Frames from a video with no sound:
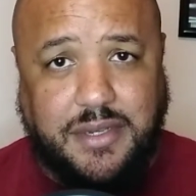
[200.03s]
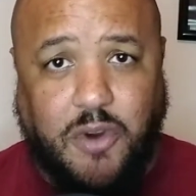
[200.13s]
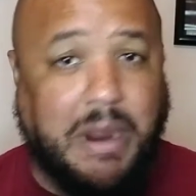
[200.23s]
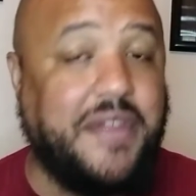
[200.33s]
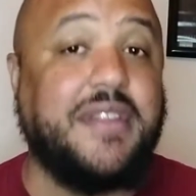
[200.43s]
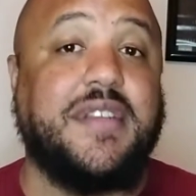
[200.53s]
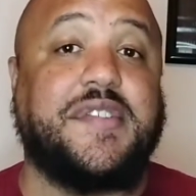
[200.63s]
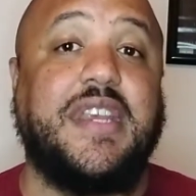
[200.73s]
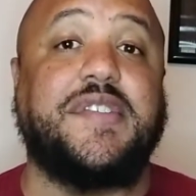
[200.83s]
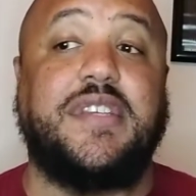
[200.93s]
You know, by the end of the
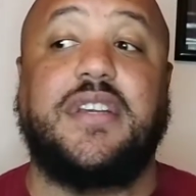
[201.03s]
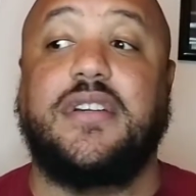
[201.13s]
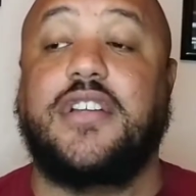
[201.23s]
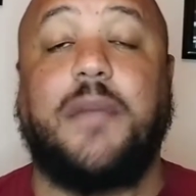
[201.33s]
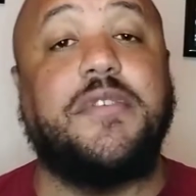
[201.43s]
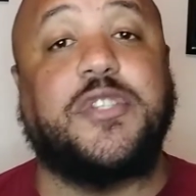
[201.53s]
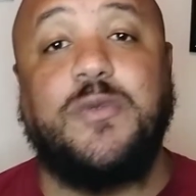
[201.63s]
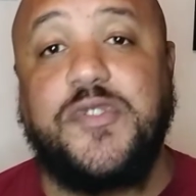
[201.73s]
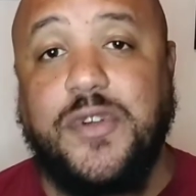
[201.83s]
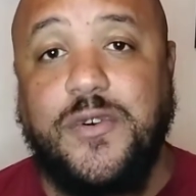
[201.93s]
season, he could come
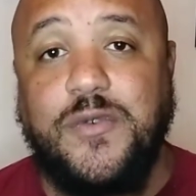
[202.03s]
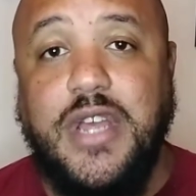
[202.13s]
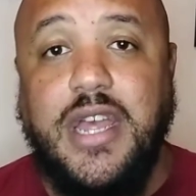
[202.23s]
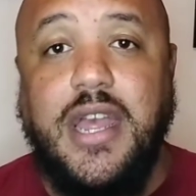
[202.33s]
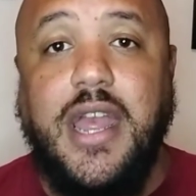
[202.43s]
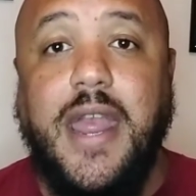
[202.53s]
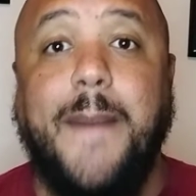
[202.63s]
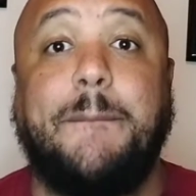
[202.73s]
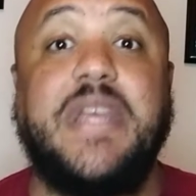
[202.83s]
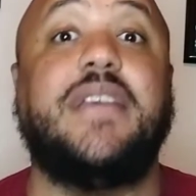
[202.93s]
into his own
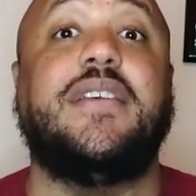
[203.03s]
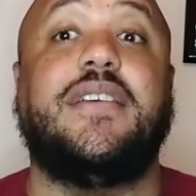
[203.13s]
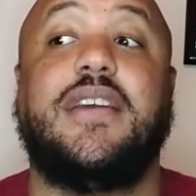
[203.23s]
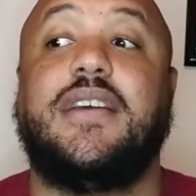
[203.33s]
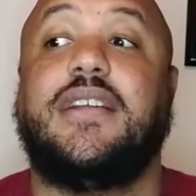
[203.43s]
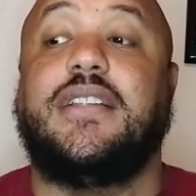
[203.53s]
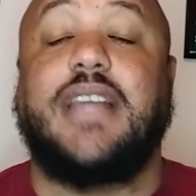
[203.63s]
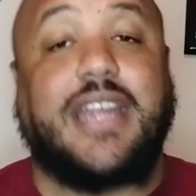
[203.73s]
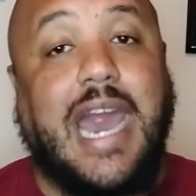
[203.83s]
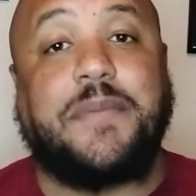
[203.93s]
and be
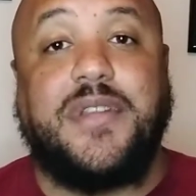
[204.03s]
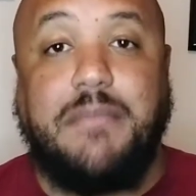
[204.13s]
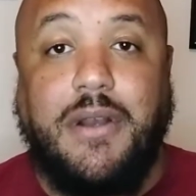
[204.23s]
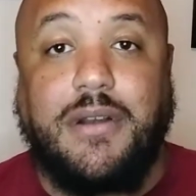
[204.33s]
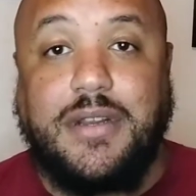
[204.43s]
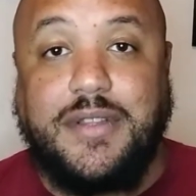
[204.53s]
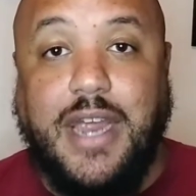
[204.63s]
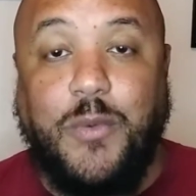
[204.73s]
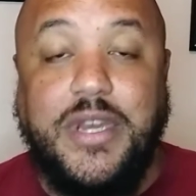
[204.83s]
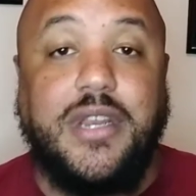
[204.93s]
that Captain America
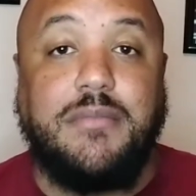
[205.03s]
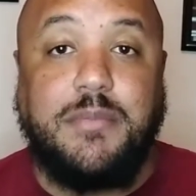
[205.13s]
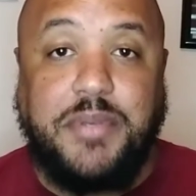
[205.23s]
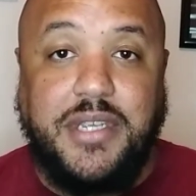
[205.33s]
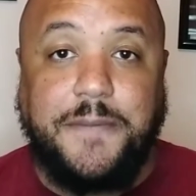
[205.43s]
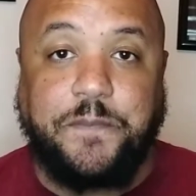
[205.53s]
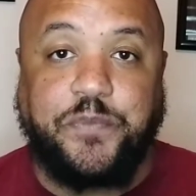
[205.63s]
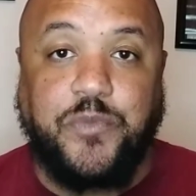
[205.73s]
that we need him to be.